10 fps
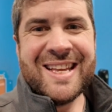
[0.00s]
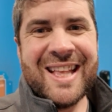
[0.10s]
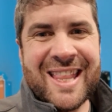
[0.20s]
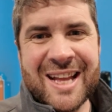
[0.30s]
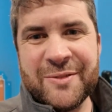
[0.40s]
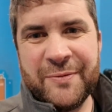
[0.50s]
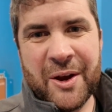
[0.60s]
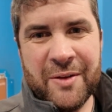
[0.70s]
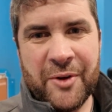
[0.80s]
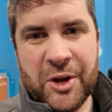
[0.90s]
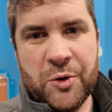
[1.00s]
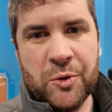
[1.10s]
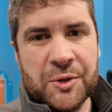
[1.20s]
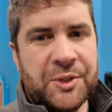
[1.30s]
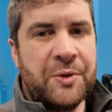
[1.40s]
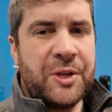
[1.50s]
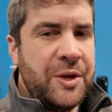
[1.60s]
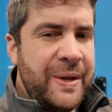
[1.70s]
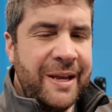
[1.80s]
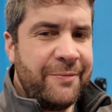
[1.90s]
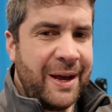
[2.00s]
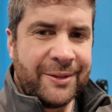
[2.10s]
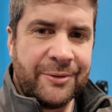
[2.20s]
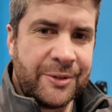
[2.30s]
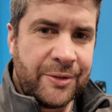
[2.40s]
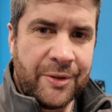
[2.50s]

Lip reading: think that that's very, very cool. So the unique factors